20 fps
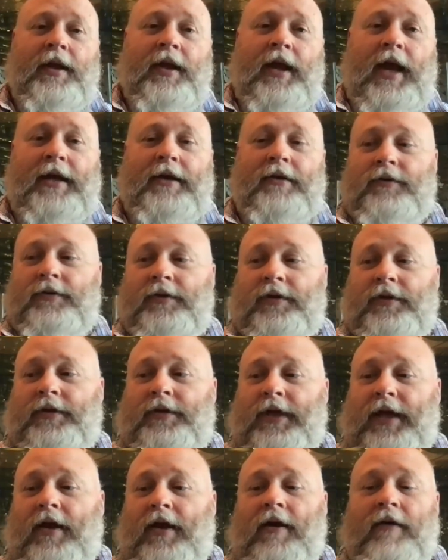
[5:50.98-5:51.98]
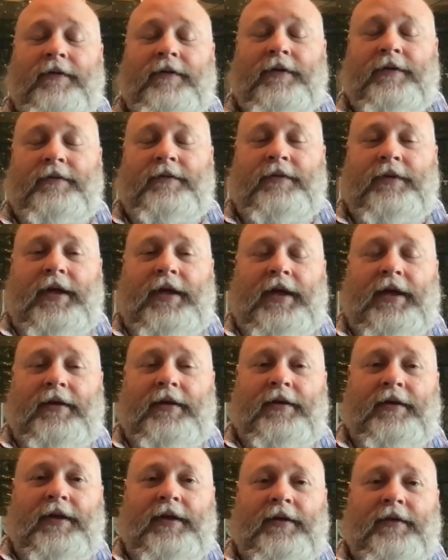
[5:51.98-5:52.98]
I don't look that often
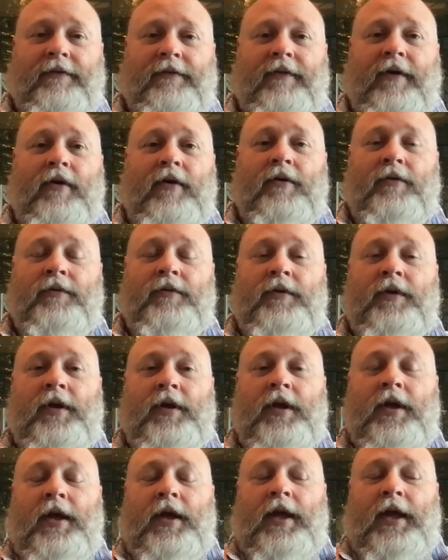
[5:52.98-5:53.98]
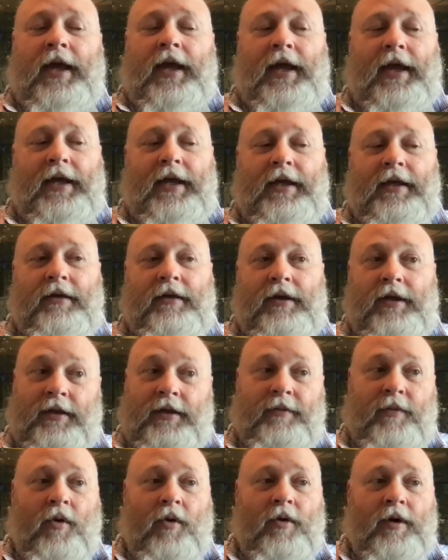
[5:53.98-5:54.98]
at the phone. And in
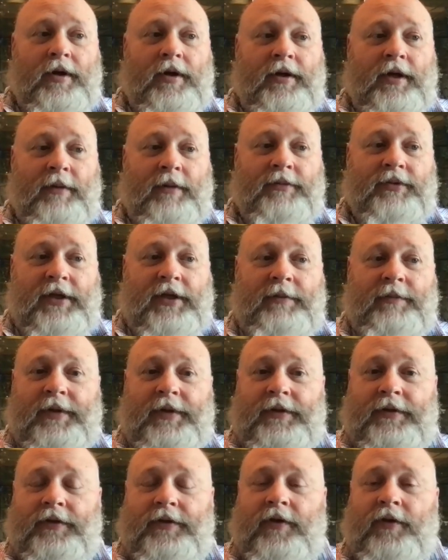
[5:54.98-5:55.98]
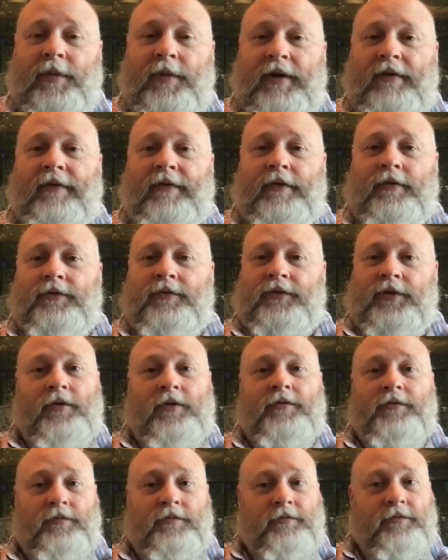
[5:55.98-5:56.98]
the morning, I'm sleeping, so my phone's
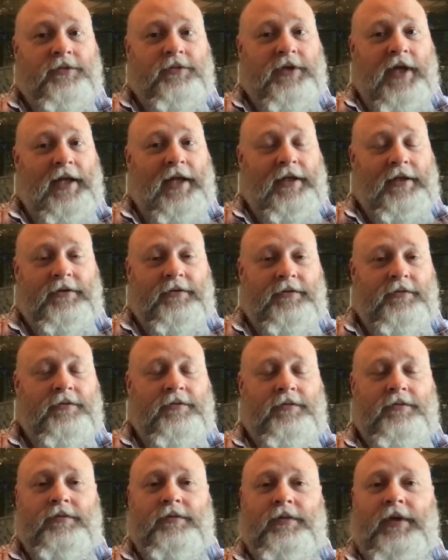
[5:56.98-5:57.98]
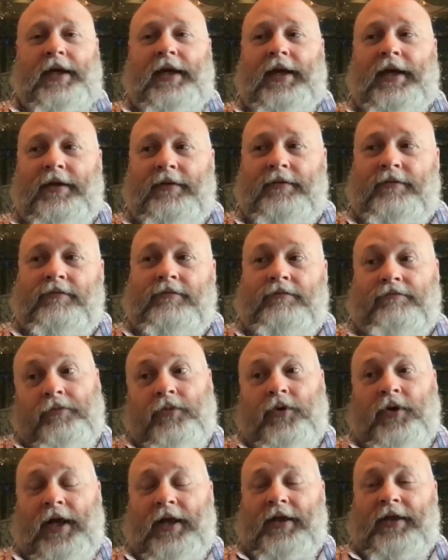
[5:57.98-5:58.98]
on silent. And
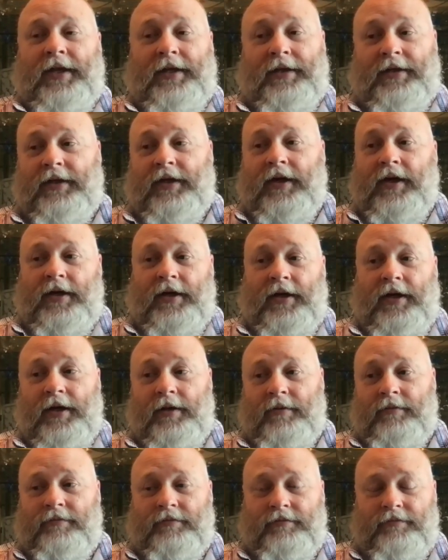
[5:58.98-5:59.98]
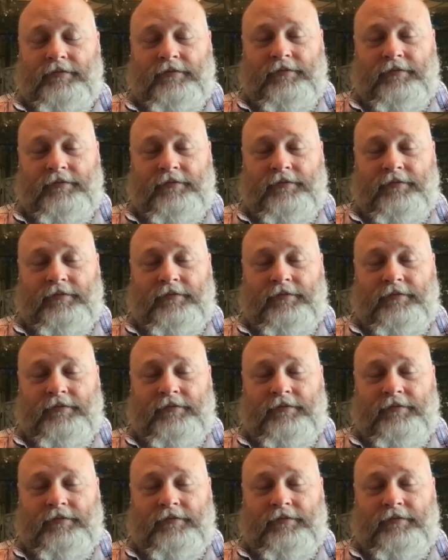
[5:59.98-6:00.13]
when I think to cut it up